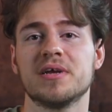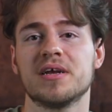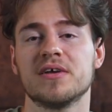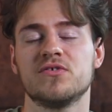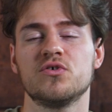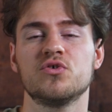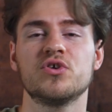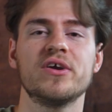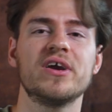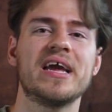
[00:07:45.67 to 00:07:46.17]

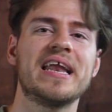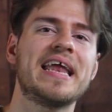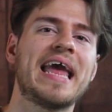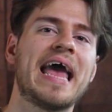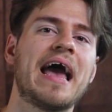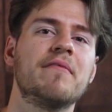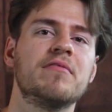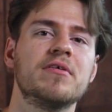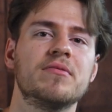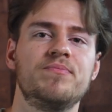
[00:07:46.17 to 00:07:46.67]
because you can
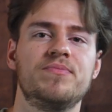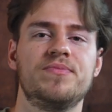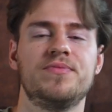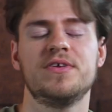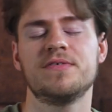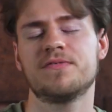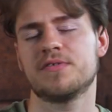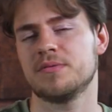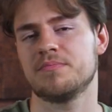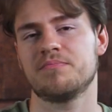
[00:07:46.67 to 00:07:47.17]
have a
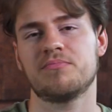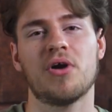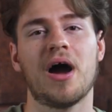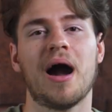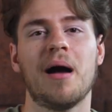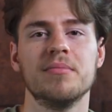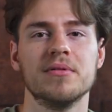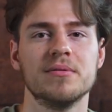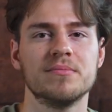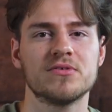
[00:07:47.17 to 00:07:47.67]
different
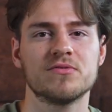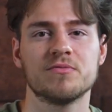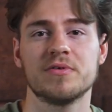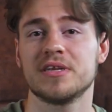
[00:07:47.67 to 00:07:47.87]
problems